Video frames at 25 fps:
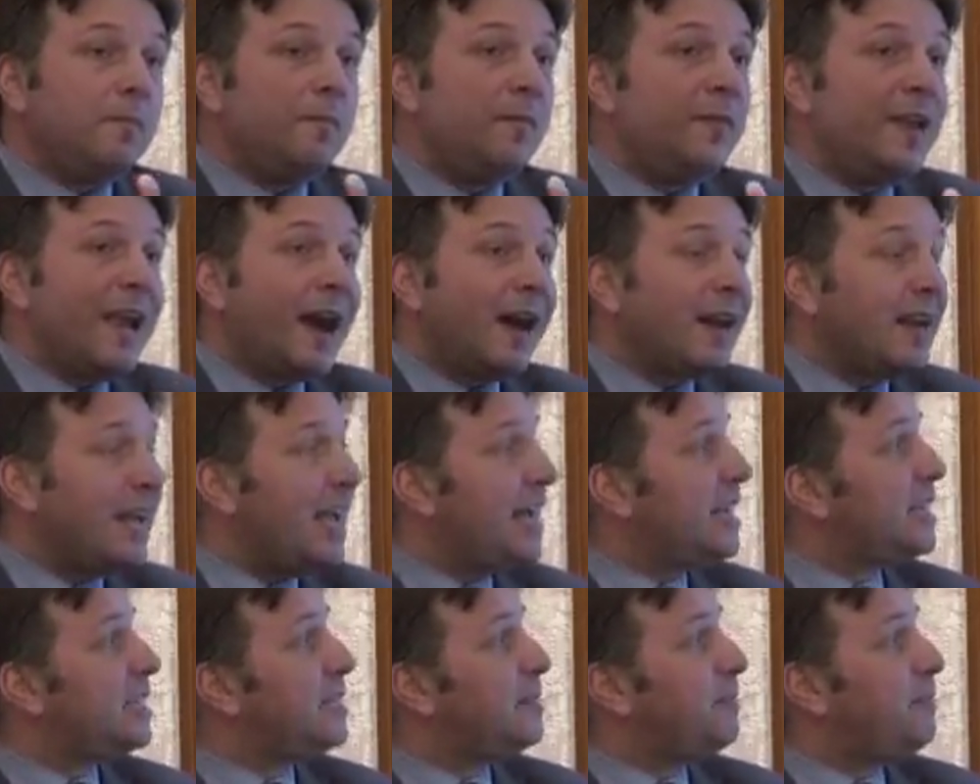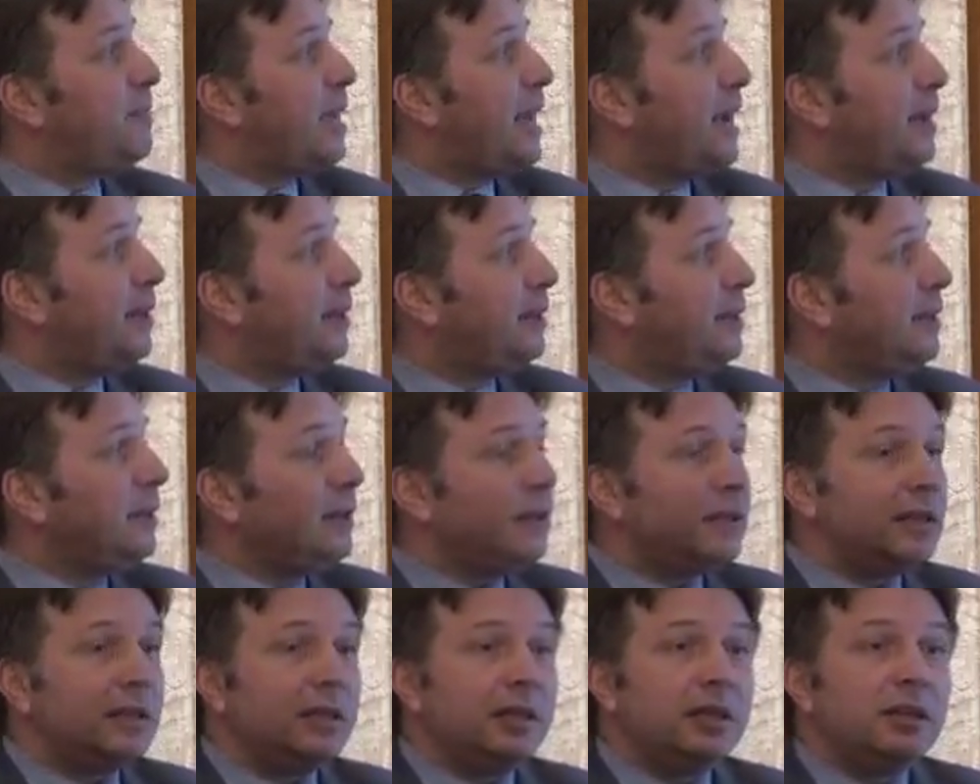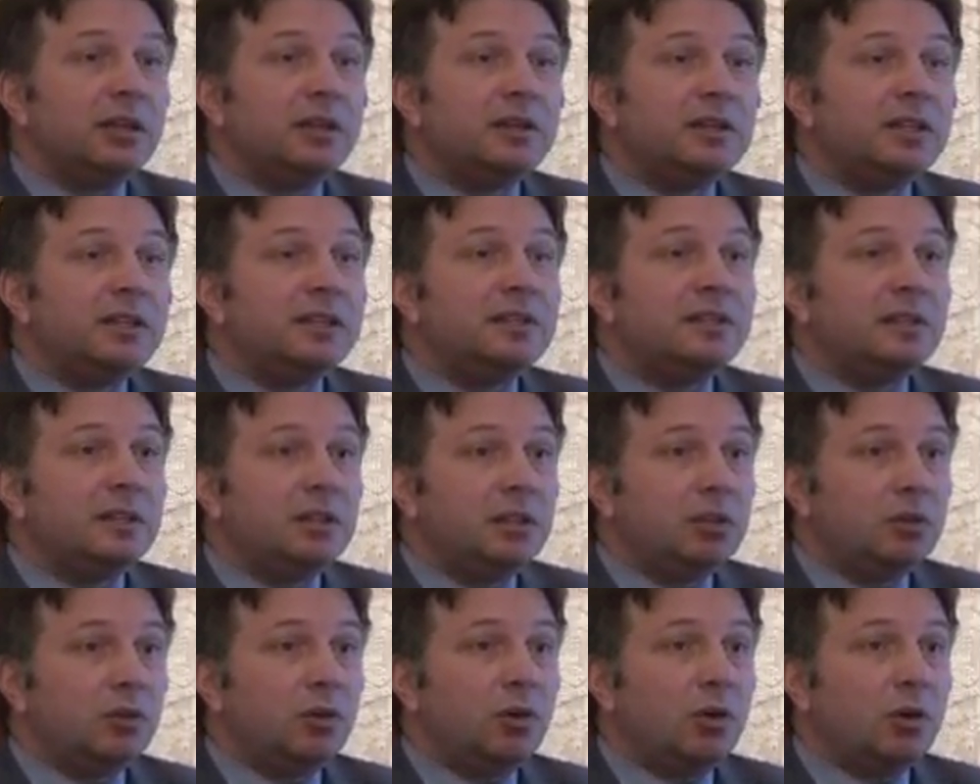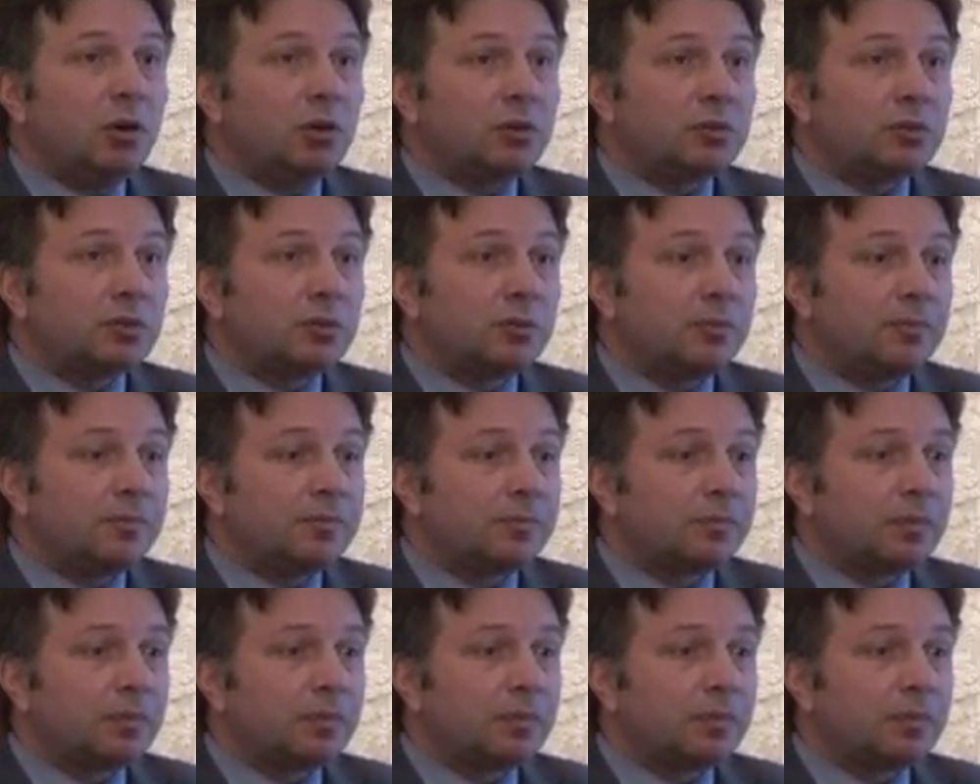we are expecting increase in the cost.